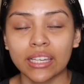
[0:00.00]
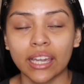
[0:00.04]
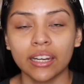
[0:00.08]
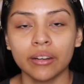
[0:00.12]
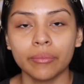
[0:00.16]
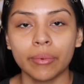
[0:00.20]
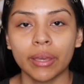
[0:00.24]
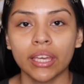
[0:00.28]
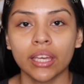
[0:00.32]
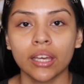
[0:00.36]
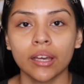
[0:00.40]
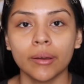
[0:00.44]
kind
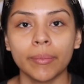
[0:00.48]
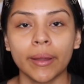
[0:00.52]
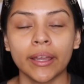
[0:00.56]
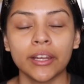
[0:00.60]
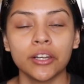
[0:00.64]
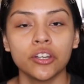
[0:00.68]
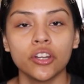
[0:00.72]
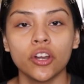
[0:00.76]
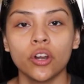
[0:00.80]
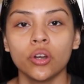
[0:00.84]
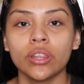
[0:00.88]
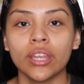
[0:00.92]
of makeup, I
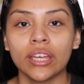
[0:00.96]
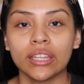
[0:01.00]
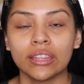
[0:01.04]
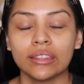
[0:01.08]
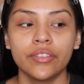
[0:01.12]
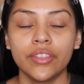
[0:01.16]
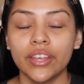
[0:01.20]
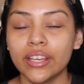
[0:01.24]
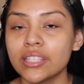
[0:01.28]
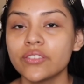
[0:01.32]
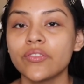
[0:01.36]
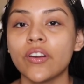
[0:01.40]
know that
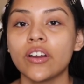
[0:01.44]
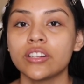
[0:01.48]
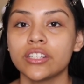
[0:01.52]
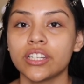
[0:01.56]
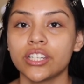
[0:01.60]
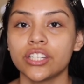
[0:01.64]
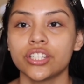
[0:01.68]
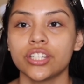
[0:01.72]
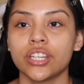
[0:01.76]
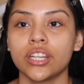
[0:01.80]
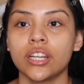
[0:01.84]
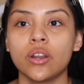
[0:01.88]
this
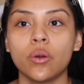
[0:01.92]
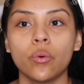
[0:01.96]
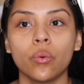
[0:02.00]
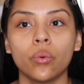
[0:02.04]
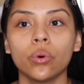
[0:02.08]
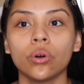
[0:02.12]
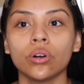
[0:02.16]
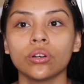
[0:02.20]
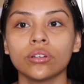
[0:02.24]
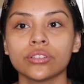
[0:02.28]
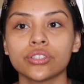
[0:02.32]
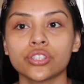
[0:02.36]
foundation
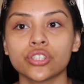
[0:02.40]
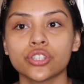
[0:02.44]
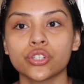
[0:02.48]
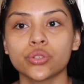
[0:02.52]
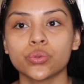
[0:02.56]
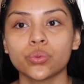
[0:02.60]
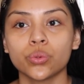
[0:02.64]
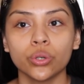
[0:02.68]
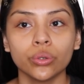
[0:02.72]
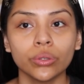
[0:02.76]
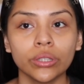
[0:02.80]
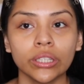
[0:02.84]
will
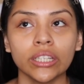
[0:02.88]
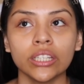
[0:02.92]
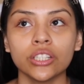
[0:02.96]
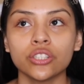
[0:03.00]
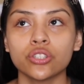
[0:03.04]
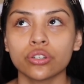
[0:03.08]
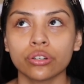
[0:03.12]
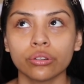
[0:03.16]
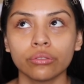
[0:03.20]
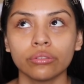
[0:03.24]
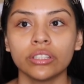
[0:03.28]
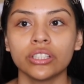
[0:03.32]
truly
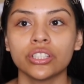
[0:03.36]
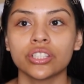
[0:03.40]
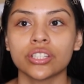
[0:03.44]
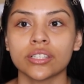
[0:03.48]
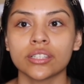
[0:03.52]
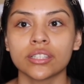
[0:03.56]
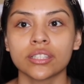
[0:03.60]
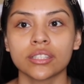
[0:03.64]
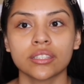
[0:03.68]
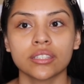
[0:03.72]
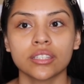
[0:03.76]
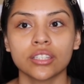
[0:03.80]

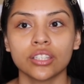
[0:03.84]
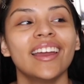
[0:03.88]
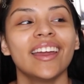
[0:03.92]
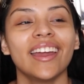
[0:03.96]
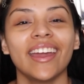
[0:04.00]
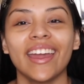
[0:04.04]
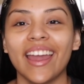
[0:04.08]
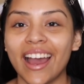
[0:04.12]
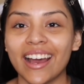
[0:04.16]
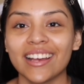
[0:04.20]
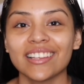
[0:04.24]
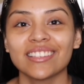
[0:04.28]
just,
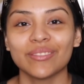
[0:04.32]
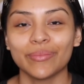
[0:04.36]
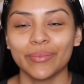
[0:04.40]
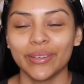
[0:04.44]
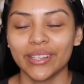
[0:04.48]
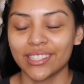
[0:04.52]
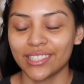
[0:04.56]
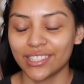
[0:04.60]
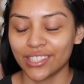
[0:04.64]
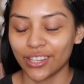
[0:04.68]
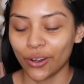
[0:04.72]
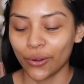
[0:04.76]
it has
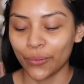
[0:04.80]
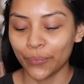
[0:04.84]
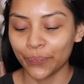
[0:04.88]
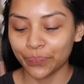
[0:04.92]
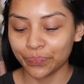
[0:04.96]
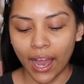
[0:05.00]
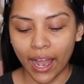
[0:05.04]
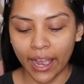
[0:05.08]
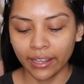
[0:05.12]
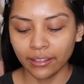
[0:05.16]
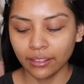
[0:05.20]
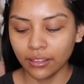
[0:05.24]
me. So
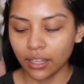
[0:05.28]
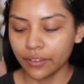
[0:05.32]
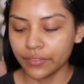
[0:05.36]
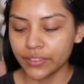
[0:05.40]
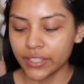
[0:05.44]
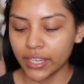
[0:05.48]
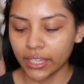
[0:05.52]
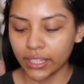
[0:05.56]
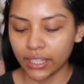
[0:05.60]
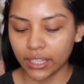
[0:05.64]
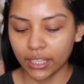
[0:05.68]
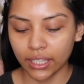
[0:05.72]
I love
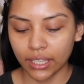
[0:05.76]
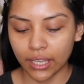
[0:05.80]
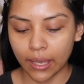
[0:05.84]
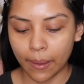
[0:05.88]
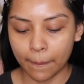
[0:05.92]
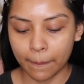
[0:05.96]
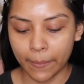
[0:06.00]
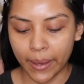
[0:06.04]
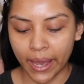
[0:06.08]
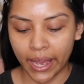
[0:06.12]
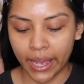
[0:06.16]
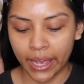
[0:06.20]
taking
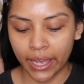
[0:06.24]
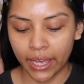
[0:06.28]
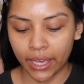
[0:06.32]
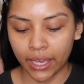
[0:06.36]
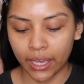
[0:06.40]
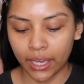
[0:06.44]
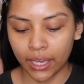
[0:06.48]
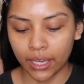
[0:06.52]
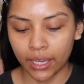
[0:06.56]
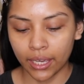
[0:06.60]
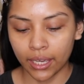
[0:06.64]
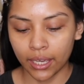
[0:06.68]

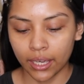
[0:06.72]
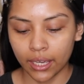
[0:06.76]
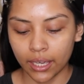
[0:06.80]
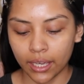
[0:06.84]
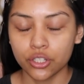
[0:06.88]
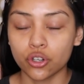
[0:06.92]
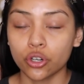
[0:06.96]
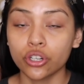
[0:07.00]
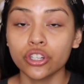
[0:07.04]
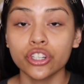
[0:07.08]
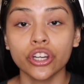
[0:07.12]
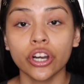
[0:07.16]
my
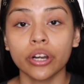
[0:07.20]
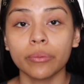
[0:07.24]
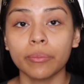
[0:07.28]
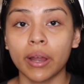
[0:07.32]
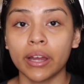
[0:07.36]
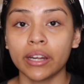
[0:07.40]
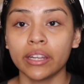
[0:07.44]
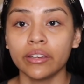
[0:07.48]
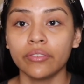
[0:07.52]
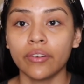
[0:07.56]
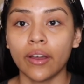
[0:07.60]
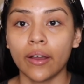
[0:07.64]
Giorgio
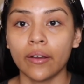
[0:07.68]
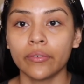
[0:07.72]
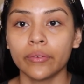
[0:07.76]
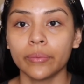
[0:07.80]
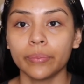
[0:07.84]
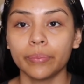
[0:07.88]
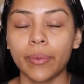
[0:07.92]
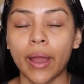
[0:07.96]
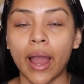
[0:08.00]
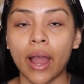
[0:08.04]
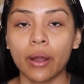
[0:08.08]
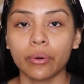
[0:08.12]
Armani
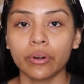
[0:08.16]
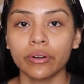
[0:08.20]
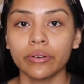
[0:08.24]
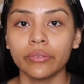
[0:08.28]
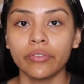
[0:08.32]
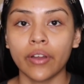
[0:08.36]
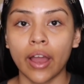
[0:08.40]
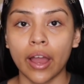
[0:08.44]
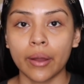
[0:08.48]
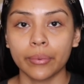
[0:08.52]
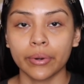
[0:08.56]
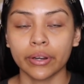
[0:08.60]
Power
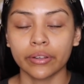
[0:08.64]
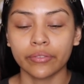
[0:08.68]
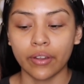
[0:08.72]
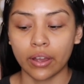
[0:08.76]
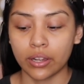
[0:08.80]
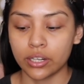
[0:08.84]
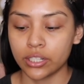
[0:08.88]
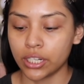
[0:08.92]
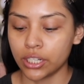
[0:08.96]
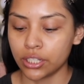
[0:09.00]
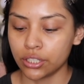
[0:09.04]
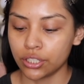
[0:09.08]
Fabric
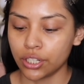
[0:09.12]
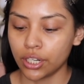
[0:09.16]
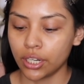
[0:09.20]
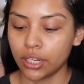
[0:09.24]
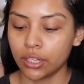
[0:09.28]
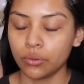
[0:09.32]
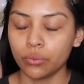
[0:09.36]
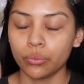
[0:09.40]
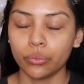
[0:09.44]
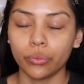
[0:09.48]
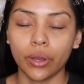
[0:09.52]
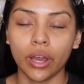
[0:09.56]

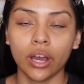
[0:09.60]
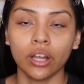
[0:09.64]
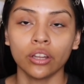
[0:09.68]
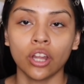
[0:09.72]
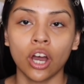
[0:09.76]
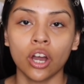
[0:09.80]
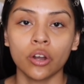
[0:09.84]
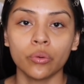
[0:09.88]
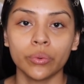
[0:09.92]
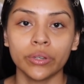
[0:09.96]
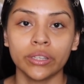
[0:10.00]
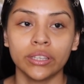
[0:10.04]
Foundation
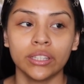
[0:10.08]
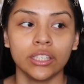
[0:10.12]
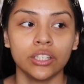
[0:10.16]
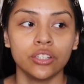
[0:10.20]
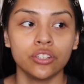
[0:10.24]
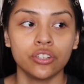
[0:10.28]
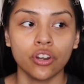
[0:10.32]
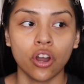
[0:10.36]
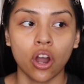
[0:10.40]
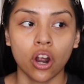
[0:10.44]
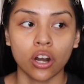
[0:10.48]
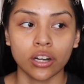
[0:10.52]
along with the
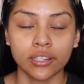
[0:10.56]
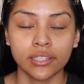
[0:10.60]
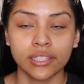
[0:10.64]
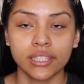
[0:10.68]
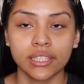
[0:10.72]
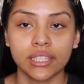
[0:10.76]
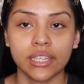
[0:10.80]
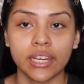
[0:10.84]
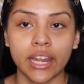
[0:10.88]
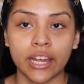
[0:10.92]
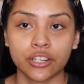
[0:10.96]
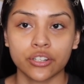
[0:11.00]

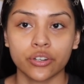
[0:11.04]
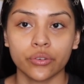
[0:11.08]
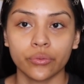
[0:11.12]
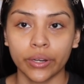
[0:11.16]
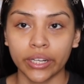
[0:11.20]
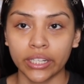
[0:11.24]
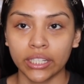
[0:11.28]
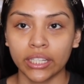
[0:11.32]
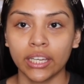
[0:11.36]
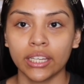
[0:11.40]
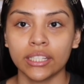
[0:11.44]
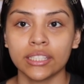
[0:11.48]
NARS Natural
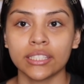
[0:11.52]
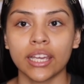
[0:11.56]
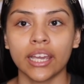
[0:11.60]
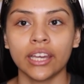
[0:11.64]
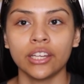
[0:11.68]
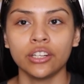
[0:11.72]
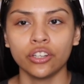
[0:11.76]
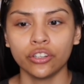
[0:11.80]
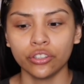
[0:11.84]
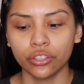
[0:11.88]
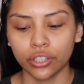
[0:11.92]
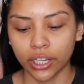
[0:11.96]
Radiant. I
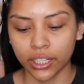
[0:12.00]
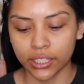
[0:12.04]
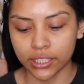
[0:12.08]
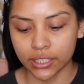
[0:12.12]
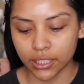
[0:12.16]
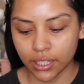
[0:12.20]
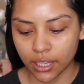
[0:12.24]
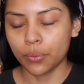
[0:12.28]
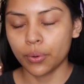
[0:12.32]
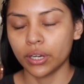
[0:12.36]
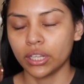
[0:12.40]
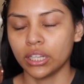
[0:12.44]
know you guys
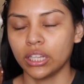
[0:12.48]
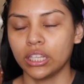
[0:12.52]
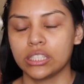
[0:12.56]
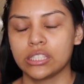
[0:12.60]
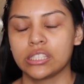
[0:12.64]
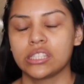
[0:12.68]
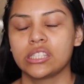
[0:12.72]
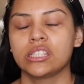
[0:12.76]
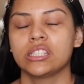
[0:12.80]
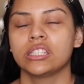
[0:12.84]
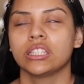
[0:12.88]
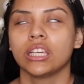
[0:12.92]
are like
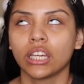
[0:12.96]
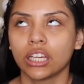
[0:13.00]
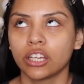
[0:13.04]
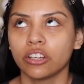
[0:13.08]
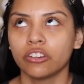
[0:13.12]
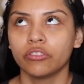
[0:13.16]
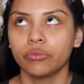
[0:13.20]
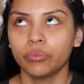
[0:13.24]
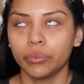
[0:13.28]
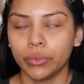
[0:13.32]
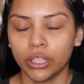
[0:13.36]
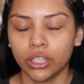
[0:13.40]
sick
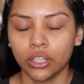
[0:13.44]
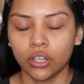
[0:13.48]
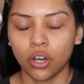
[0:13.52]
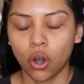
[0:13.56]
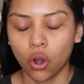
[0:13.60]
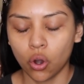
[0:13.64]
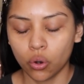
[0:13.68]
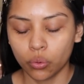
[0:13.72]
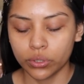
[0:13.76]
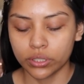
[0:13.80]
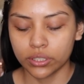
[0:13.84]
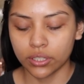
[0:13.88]
of me
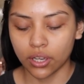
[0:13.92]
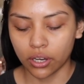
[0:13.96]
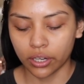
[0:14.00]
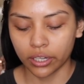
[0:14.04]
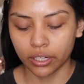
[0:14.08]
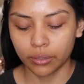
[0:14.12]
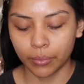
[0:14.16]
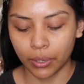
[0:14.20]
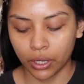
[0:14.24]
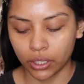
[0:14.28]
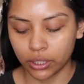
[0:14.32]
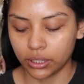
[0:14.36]
always
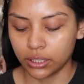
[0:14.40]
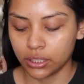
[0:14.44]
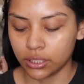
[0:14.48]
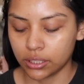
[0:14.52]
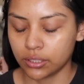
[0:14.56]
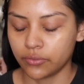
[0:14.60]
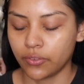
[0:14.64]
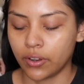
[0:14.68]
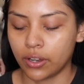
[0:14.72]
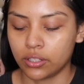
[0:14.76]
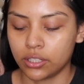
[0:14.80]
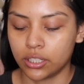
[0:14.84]
talking about this
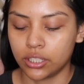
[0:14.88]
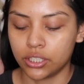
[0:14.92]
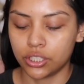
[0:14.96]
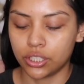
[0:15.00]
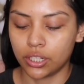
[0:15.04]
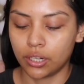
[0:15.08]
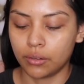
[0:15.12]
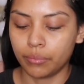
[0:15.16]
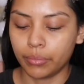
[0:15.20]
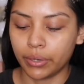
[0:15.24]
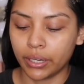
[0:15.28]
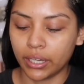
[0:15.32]

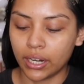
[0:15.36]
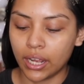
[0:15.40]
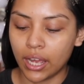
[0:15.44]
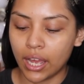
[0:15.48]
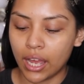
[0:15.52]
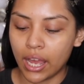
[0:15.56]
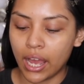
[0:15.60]
foundation, but